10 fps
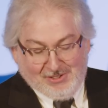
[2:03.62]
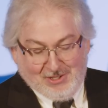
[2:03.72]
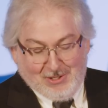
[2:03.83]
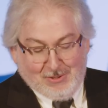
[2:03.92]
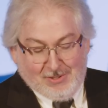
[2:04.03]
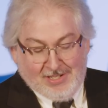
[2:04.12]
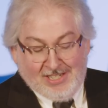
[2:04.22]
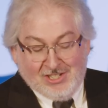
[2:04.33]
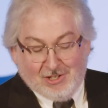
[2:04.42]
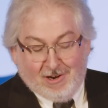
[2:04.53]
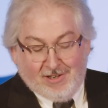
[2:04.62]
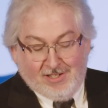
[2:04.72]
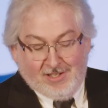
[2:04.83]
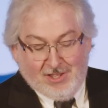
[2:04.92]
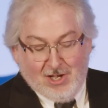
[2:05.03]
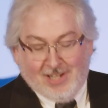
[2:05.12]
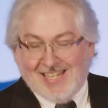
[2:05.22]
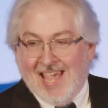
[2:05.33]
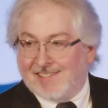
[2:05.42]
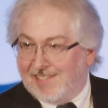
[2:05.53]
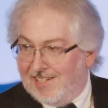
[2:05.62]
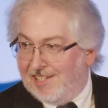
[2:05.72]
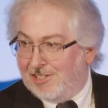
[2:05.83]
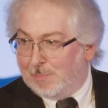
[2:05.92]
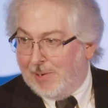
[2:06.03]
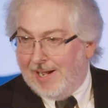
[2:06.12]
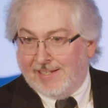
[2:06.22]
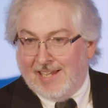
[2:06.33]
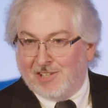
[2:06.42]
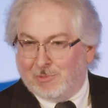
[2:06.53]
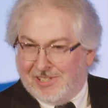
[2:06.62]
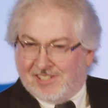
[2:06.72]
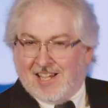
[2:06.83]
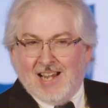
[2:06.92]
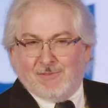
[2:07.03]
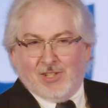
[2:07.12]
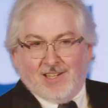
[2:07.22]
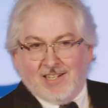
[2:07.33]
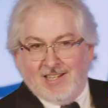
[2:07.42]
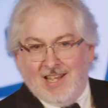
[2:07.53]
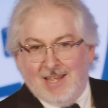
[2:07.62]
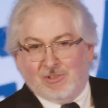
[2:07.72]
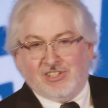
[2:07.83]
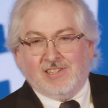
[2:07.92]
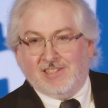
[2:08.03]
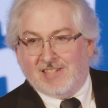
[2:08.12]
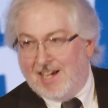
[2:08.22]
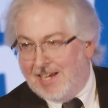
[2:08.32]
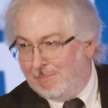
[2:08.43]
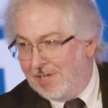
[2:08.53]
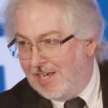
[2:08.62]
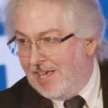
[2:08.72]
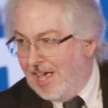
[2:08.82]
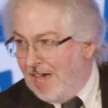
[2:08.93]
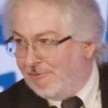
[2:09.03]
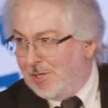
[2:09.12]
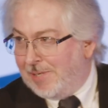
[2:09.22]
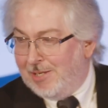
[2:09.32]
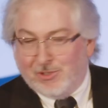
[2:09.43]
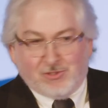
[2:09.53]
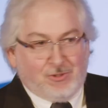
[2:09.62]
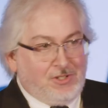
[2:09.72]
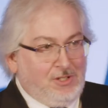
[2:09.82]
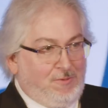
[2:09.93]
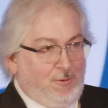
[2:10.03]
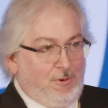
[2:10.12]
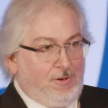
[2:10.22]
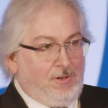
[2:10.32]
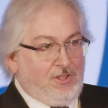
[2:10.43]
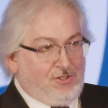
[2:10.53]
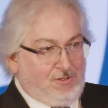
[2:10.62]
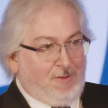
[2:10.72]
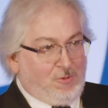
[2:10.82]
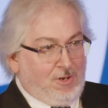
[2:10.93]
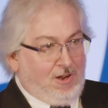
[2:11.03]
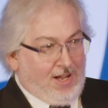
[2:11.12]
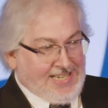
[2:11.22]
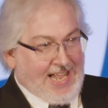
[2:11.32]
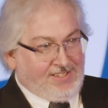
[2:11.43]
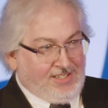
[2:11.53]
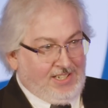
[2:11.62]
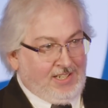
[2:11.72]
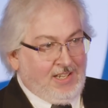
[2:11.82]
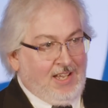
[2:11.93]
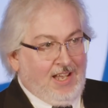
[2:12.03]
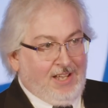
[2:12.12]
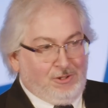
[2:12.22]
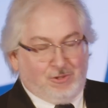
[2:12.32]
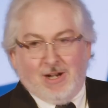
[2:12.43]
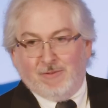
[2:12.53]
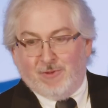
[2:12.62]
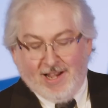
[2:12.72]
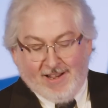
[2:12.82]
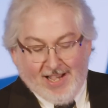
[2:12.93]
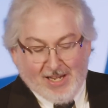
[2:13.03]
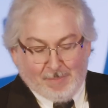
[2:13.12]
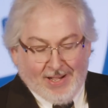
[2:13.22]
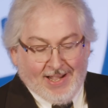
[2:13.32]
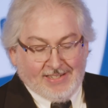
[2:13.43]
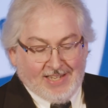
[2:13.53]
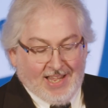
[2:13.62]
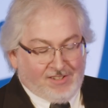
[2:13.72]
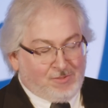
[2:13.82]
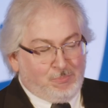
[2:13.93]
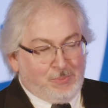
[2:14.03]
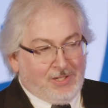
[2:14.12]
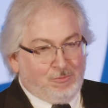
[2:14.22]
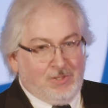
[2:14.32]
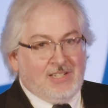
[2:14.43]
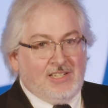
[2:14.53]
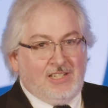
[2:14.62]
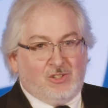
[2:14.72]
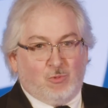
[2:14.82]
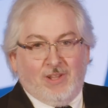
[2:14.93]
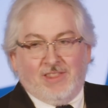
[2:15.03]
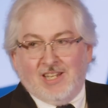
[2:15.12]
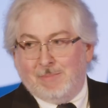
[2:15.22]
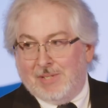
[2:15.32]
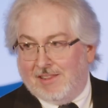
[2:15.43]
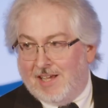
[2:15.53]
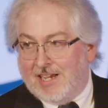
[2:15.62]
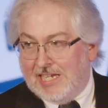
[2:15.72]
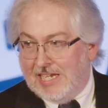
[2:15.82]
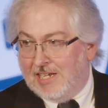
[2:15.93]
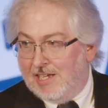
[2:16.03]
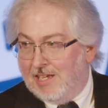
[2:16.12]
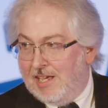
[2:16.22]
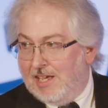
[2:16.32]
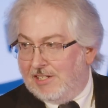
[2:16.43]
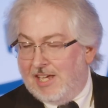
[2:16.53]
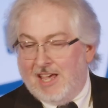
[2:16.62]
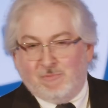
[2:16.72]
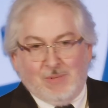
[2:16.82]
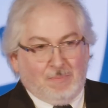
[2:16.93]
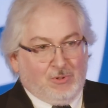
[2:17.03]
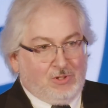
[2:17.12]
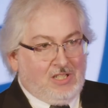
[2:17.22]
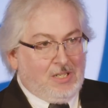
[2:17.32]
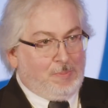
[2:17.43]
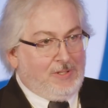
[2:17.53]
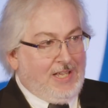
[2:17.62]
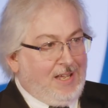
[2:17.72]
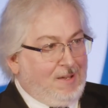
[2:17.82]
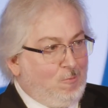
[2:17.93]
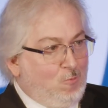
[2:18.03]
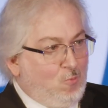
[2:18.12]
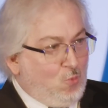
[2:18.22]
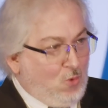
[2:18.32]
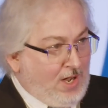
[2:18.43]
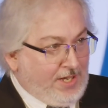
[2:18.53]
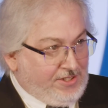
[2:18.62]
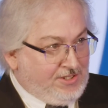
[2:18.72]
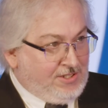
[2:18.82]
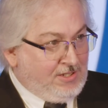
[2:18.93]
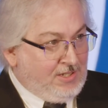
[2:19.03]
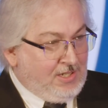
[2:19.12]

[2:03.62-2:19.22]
So he started the Audacity to podcast, which is kind of a lucky name because at the time, everybody was searching for the software Audacity and they're trying to figure out how to podcast. But really, it's one thing to be lucky to have people click play once.